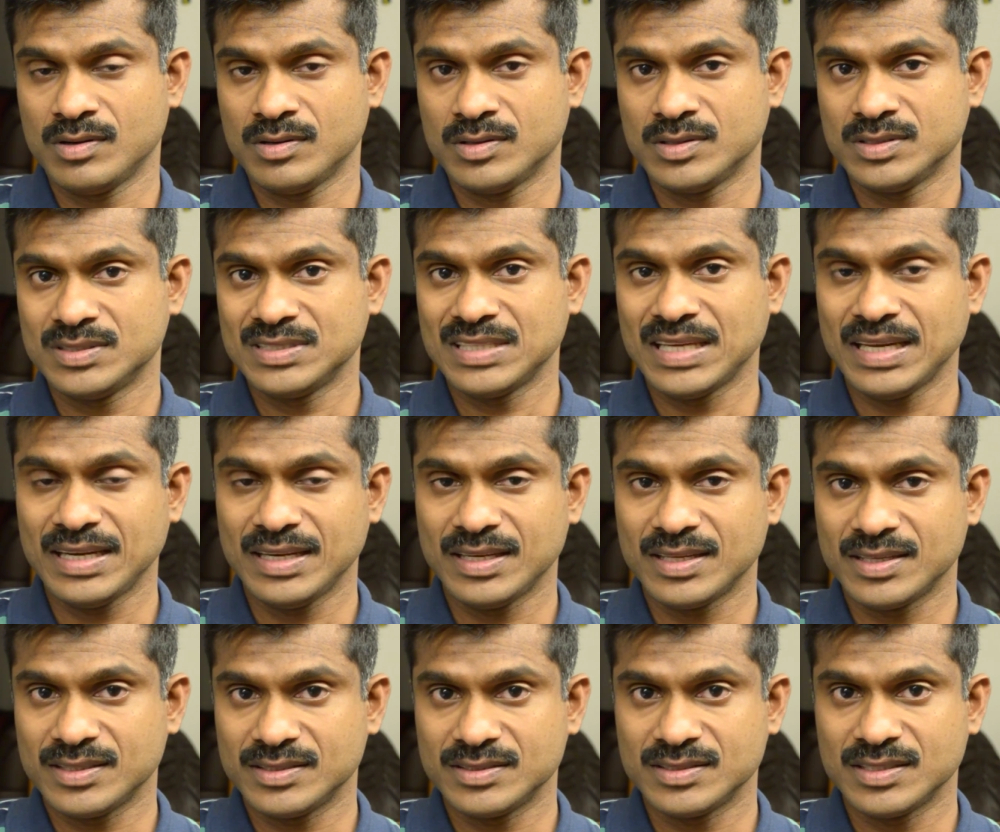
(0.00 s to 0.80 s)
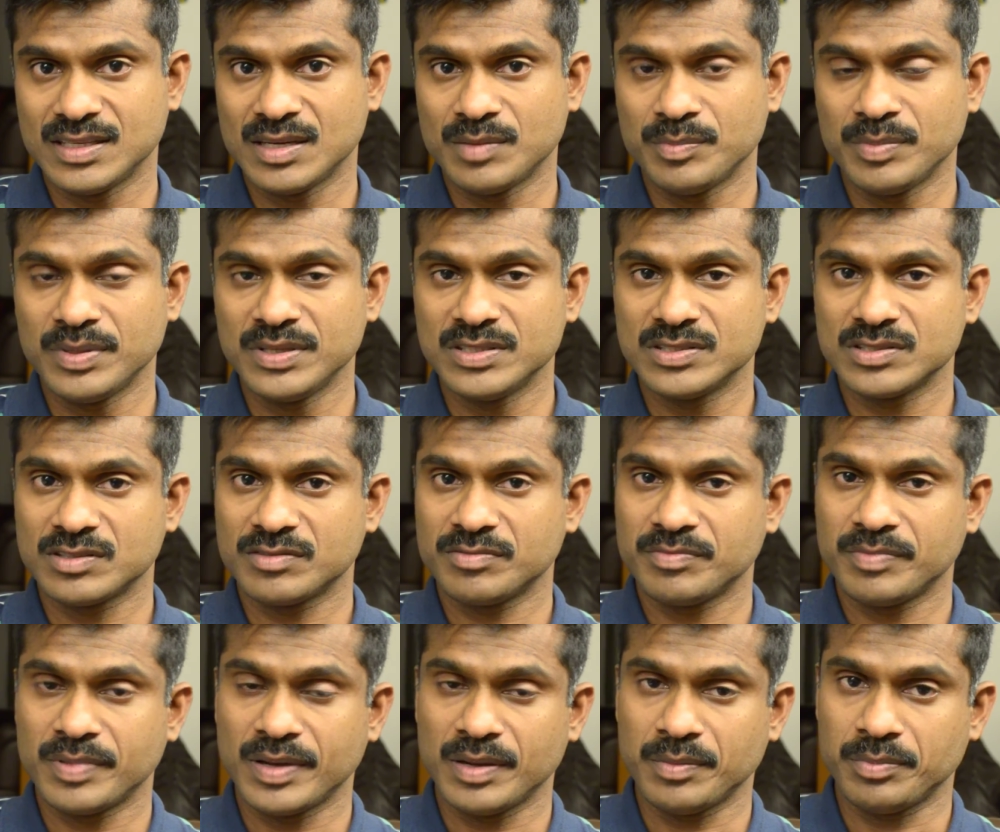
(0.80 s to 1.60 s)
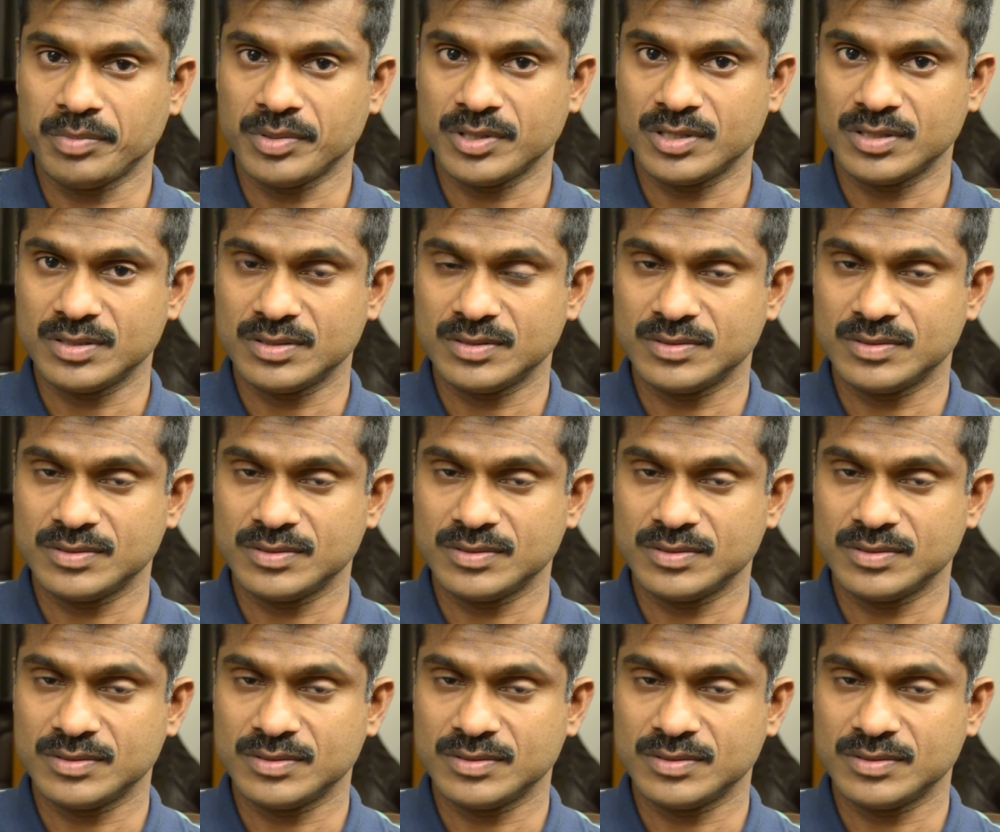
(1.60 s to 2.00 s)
sentence in a piece of paper,